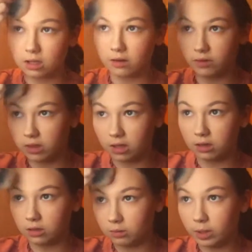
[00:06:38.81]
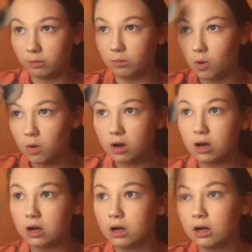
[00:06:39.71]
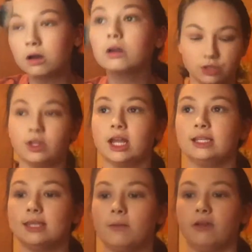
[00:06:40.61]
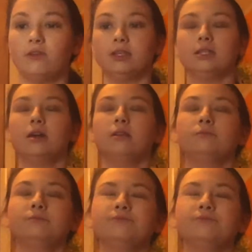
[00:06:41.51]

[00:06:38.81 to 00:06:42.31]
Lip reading: everything a little bit more. So then I set my face again.